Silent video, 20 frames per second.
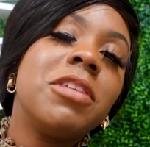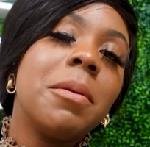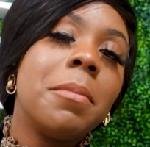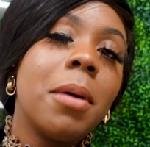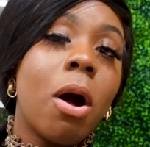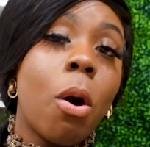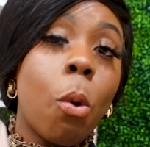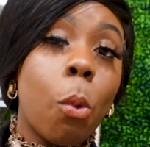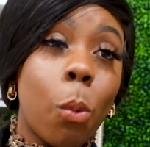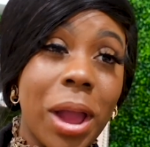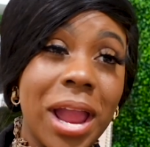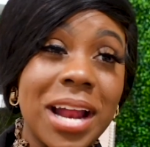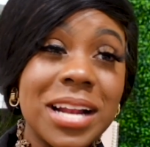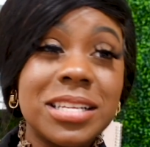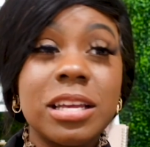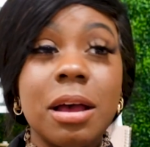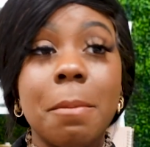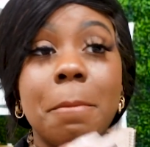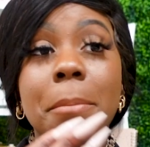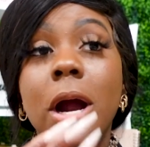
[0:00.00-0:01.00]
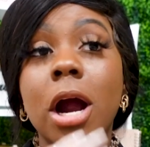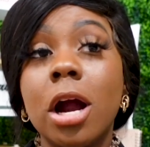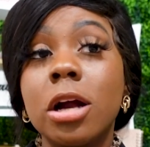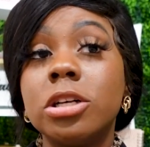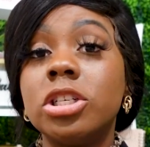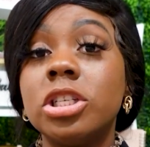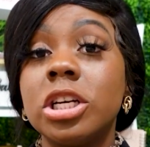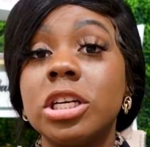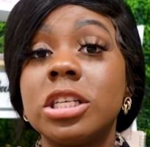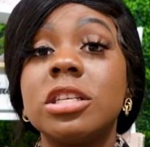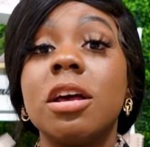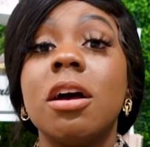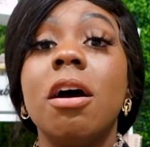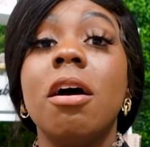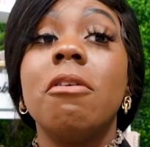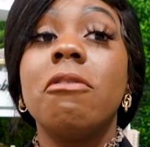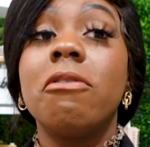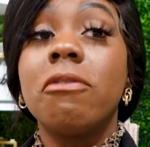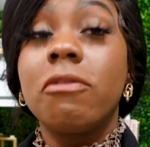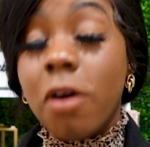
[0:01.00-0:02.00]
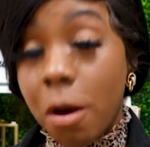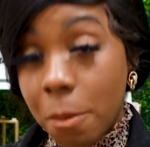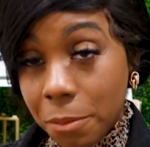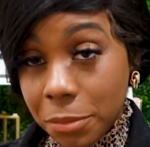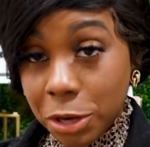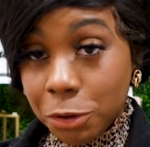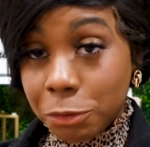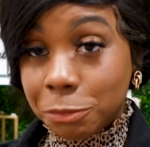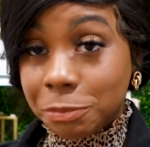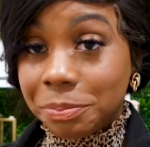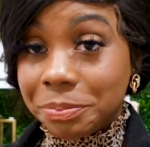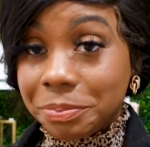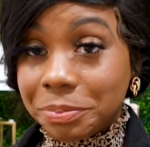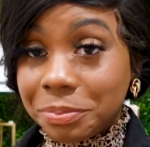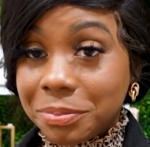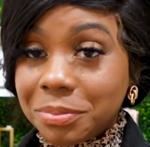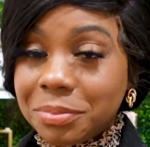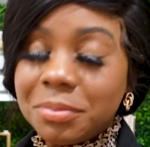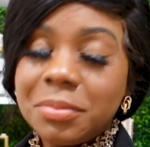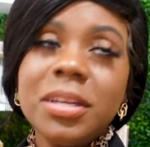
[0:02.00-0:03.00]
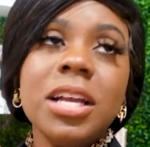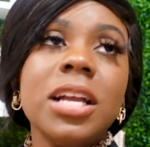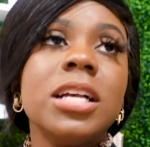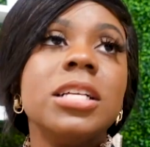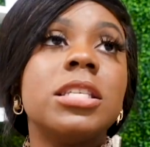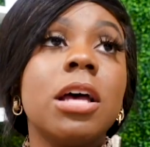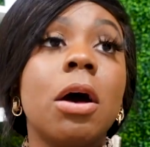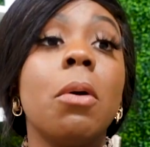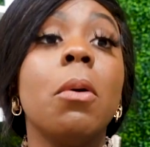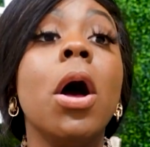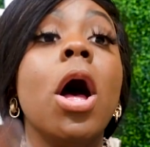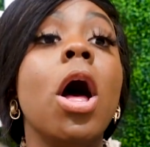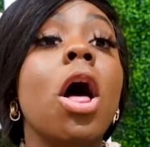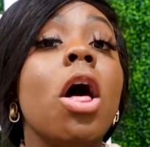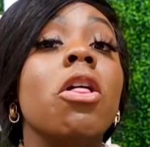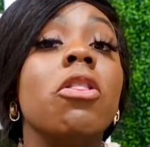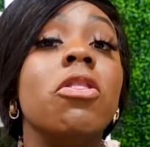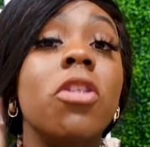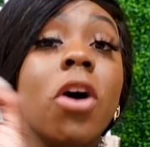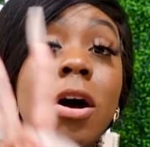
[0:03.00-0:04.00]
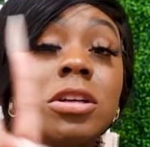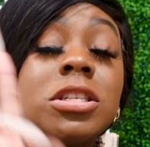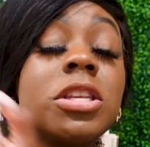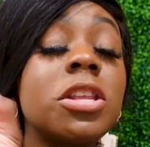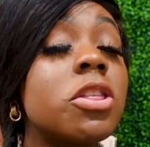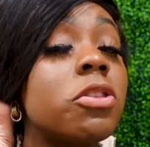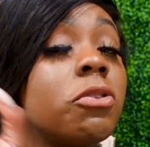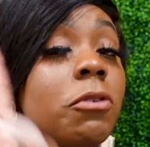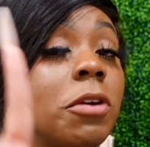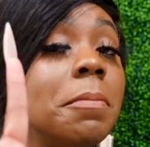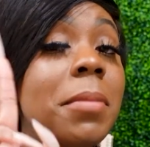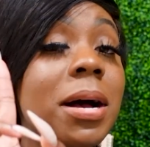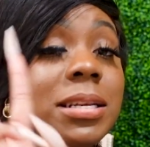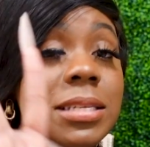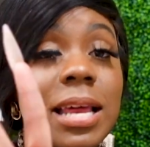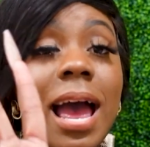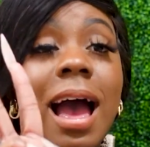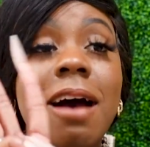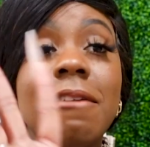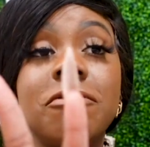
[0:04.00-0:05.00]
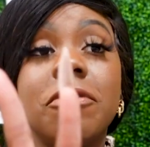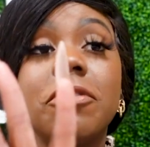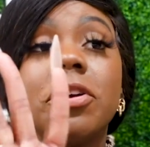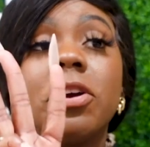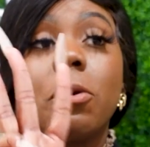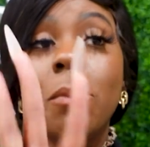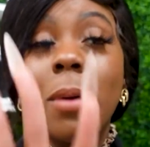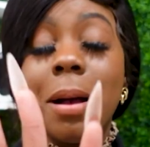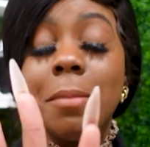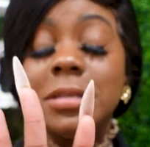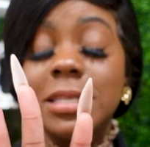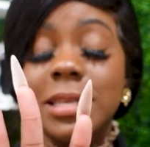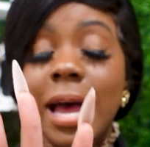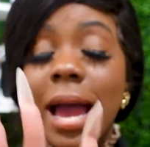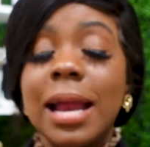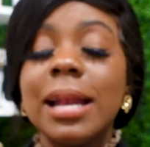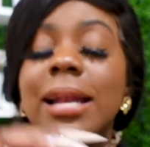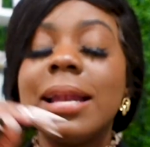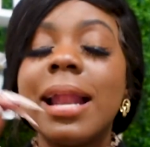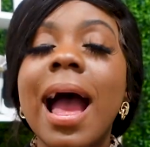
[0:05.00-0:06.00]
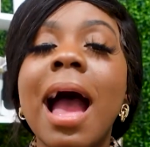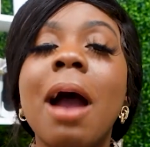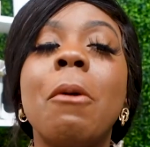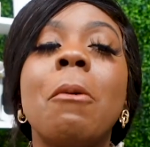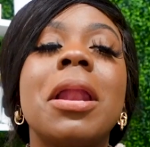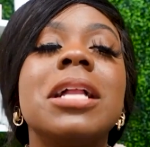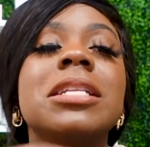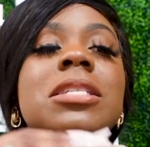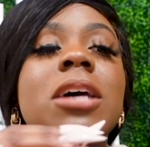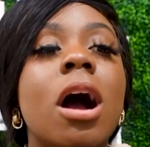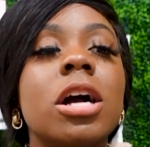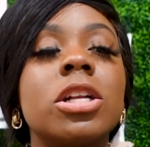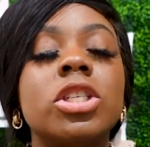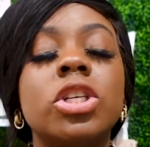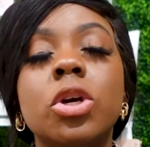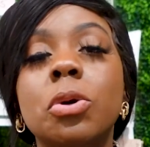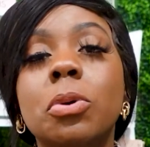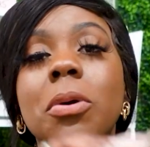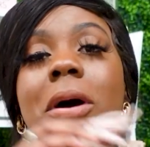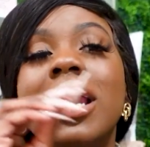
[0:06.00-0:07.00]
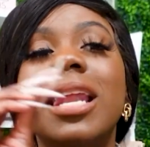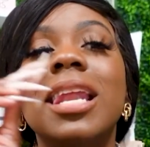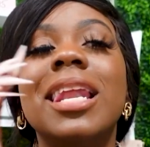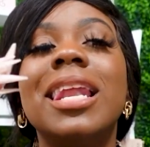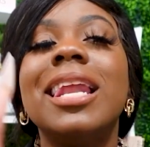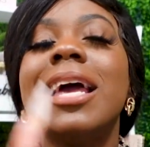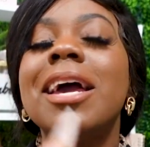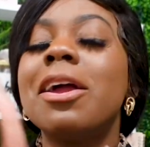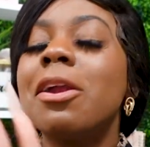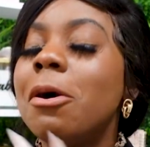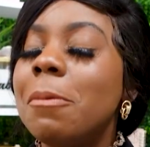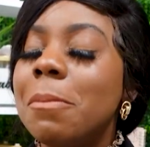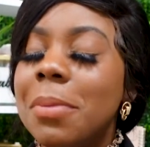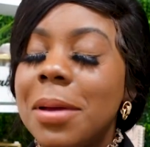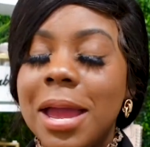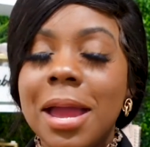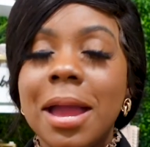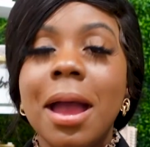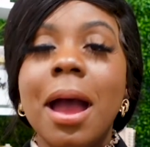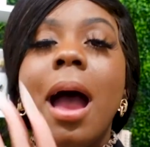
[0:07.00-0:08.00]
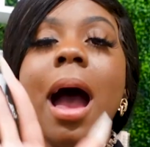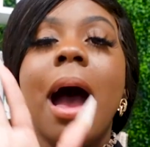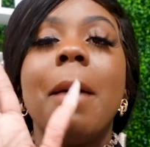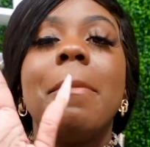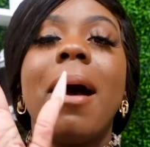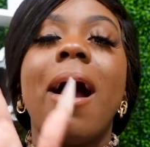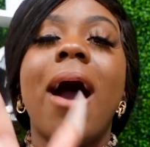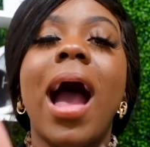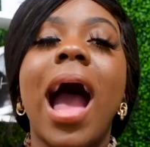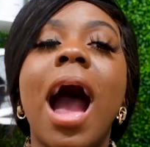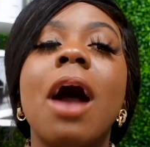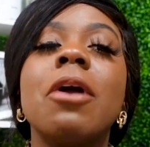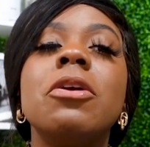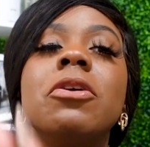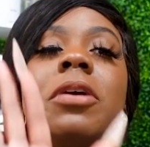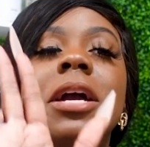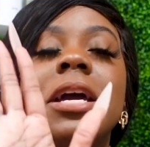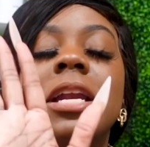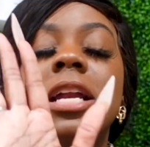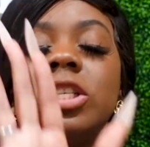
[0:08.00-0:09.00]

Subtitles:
them a way to purchase from you. So those are the 3 must-have for your website. Now I want to talk to you a little bit about how you can